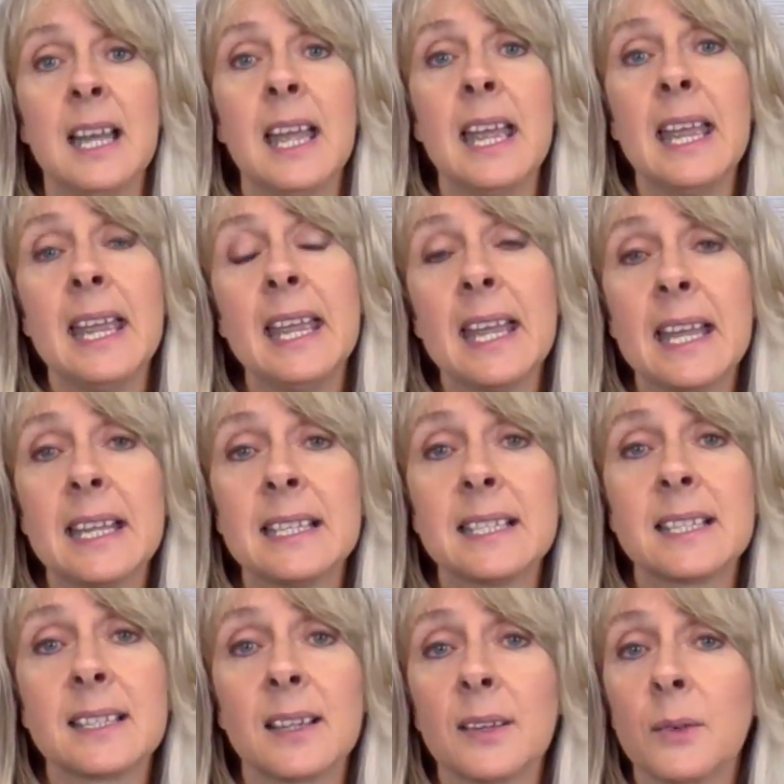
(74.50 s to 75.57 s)

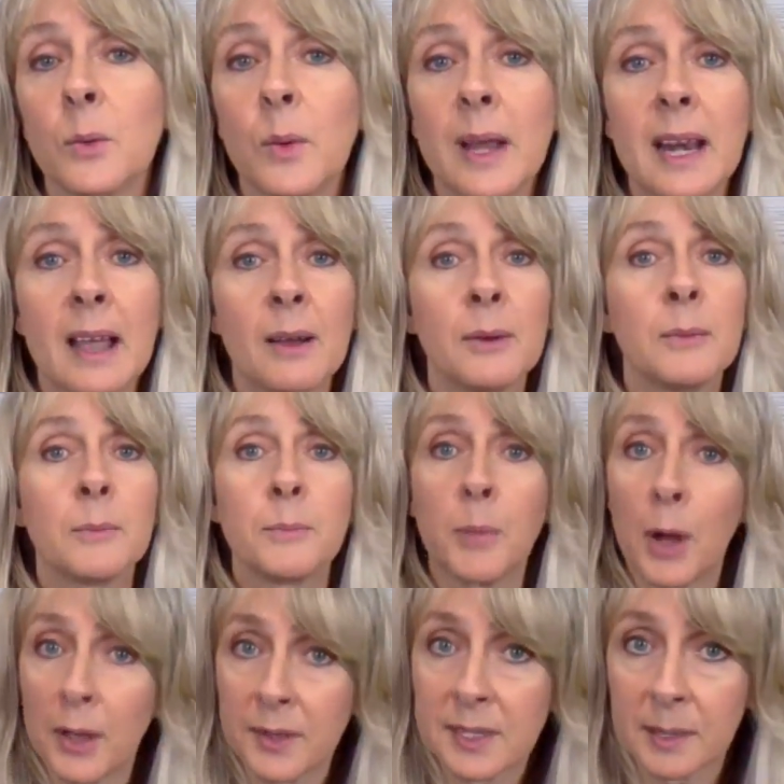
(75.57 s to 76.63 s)
and went out,
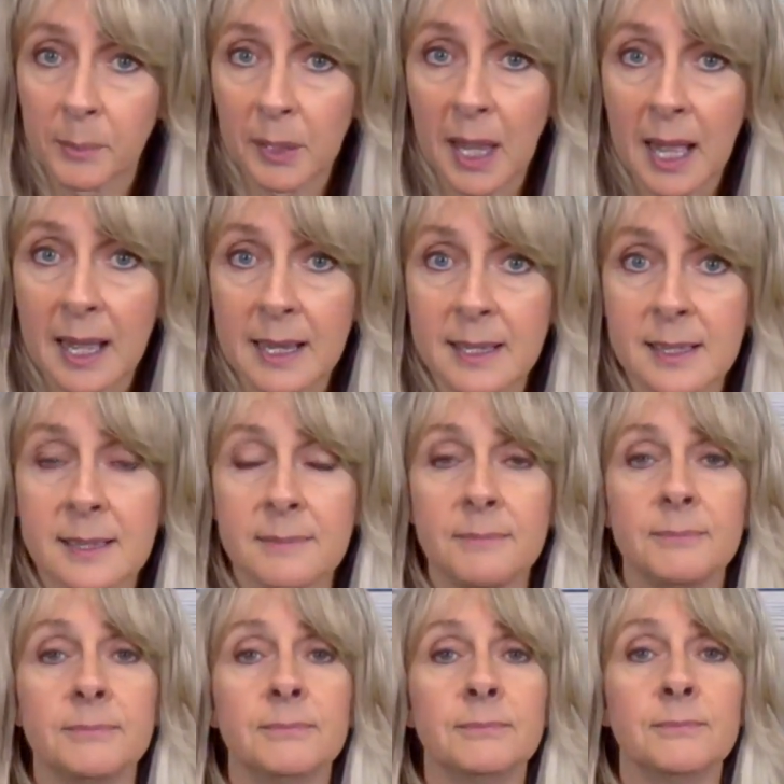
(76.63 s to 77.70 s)
bought supplies
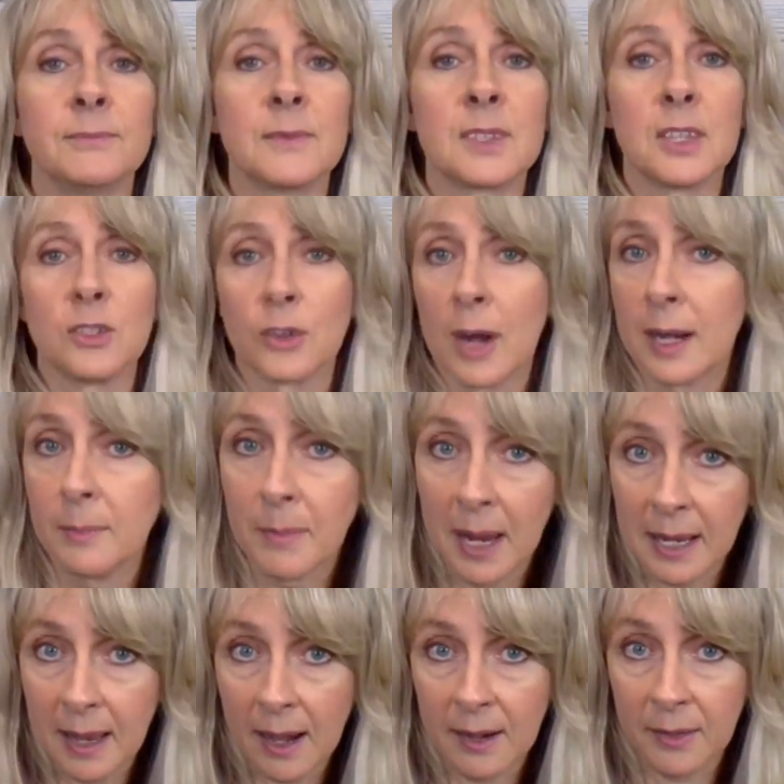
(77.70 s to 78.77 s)
to try to
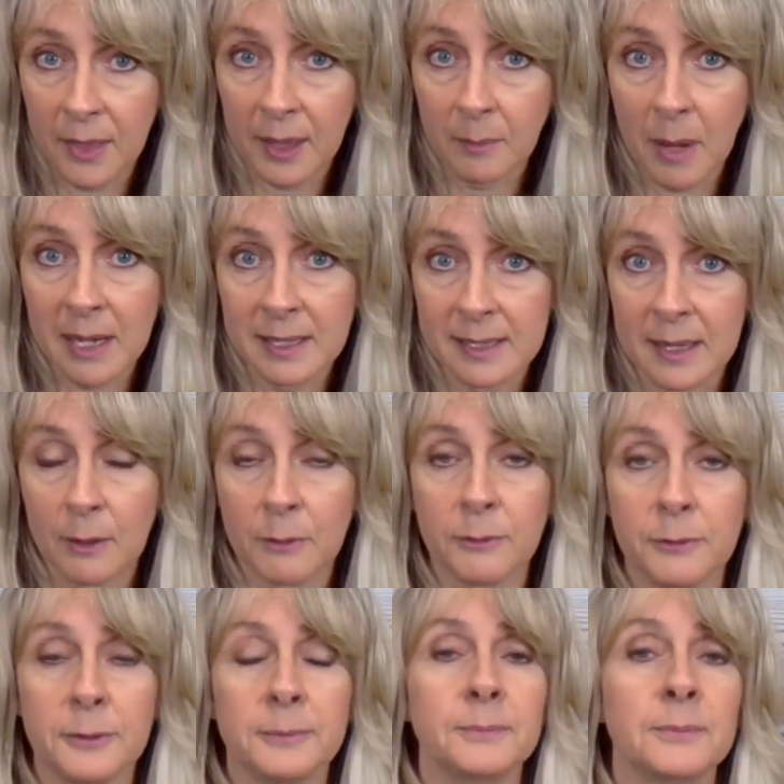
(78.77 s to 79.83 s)
make anything
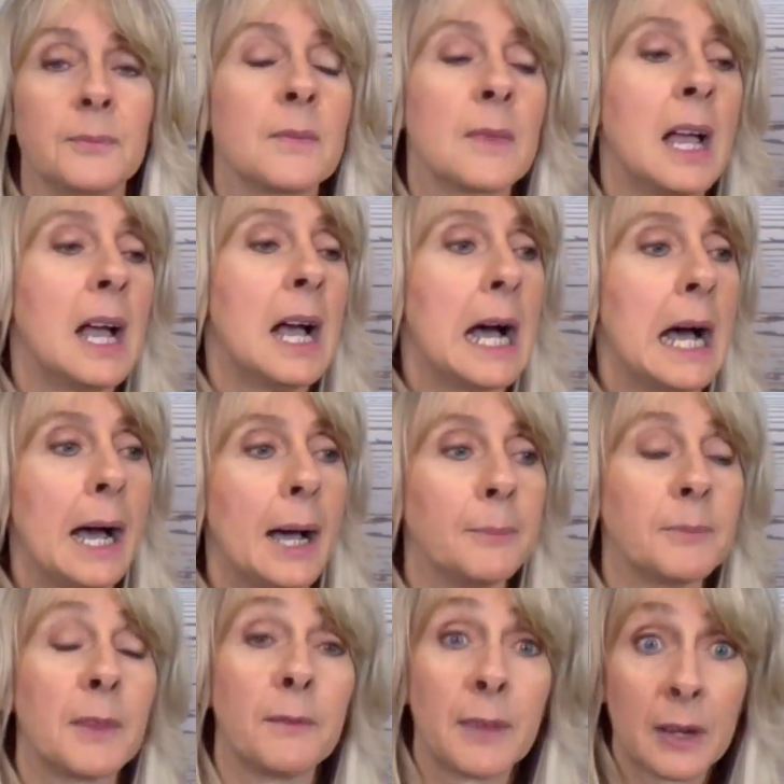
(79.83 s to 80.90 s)
myself.
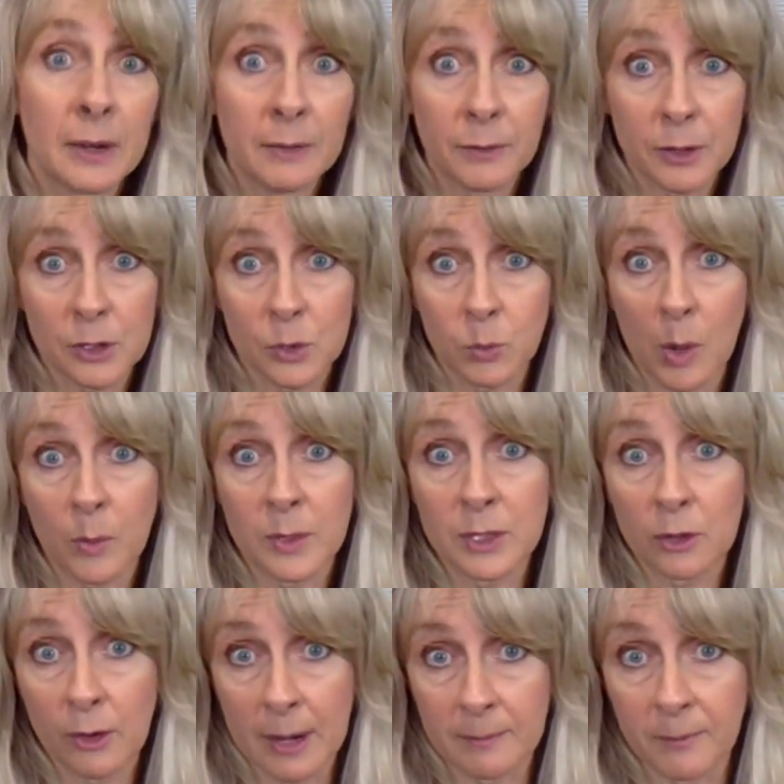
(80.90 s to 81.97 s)
The very first one was a
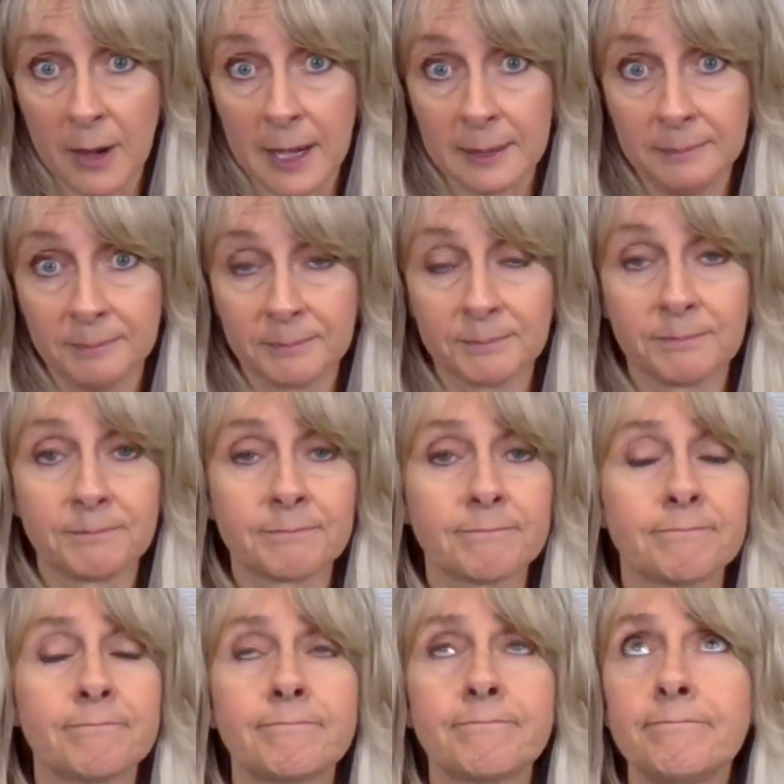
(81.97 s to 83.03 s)
grapevine,
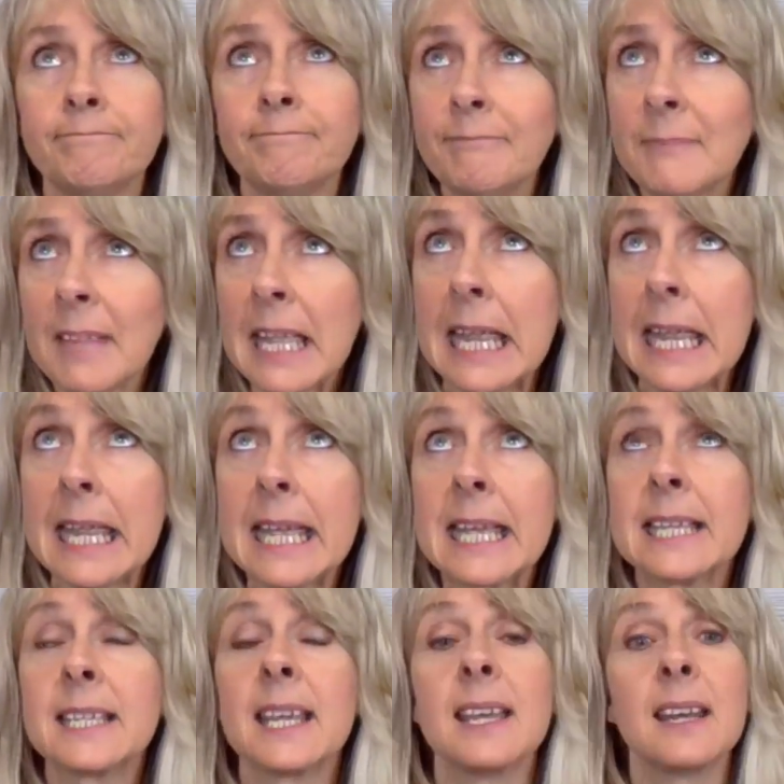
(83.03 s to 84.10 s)

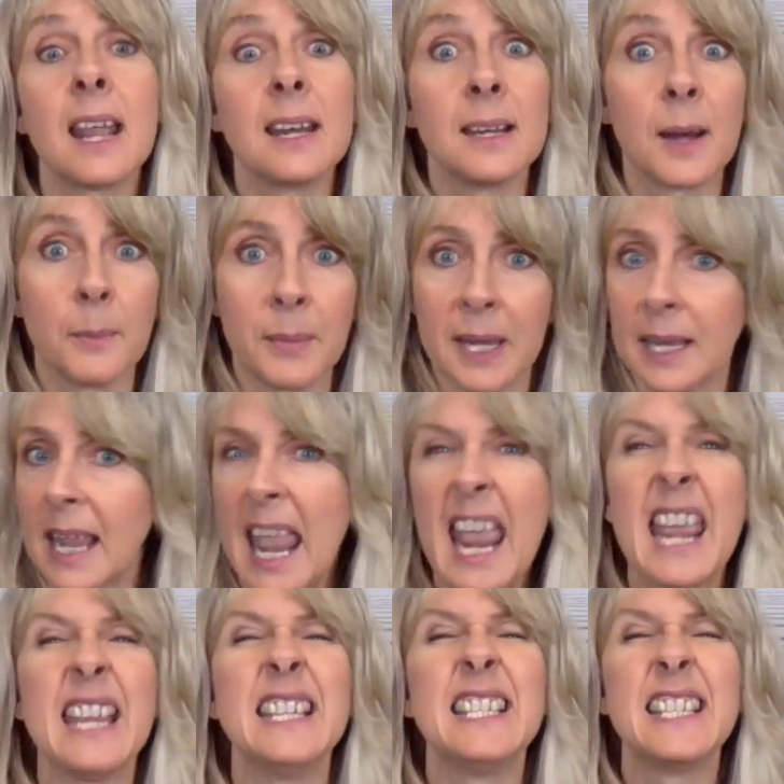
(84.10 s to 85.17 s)
and it ended up being
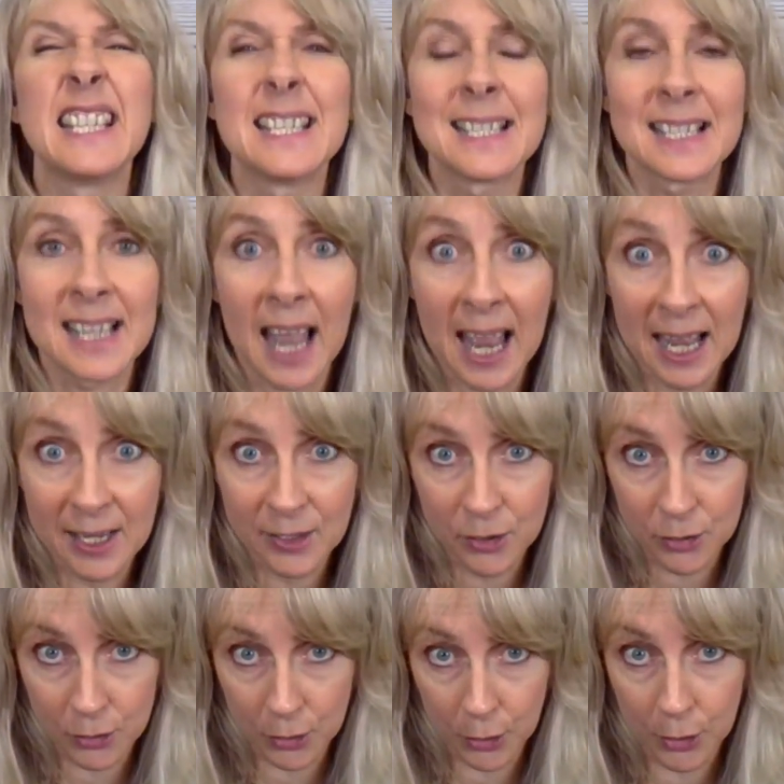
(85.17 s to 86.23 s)
a
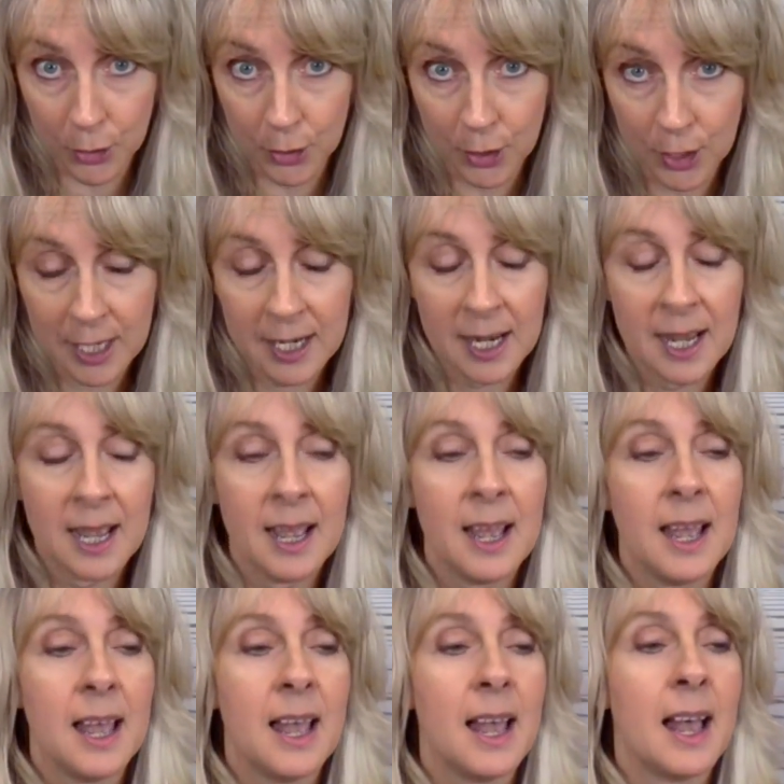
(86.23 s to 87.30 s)
disaster.
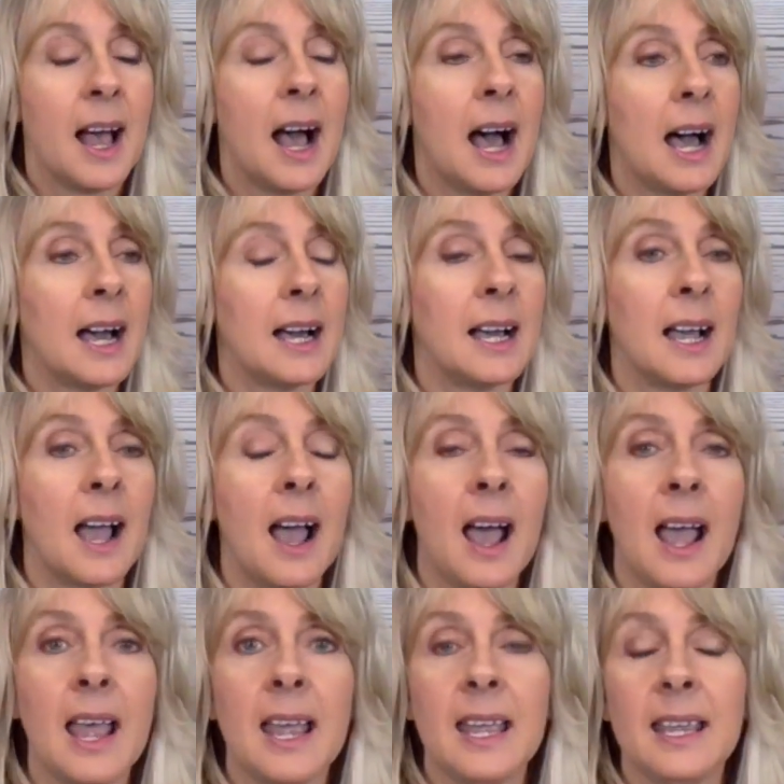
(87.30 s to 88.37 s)

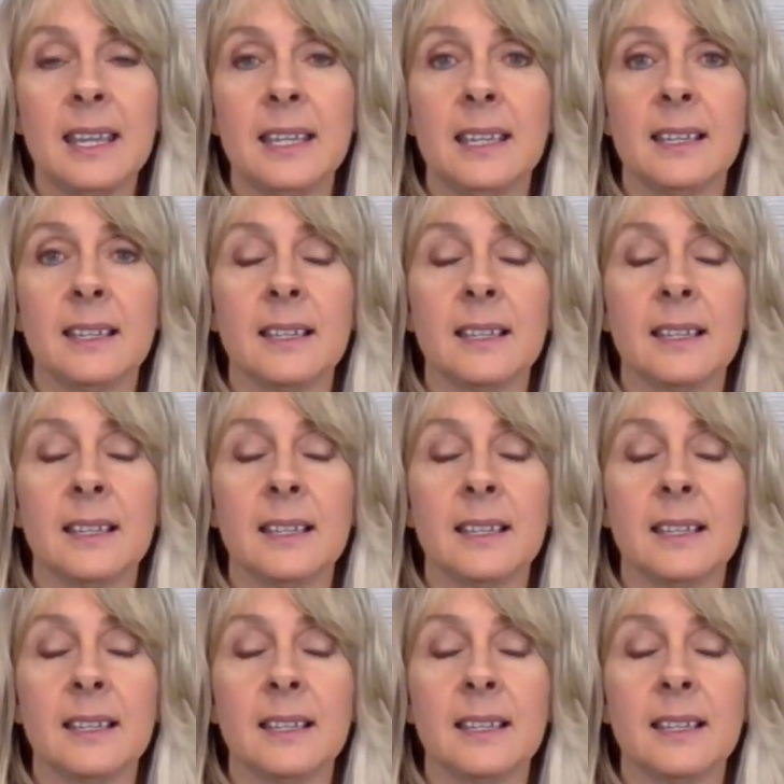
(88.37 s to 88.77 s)
I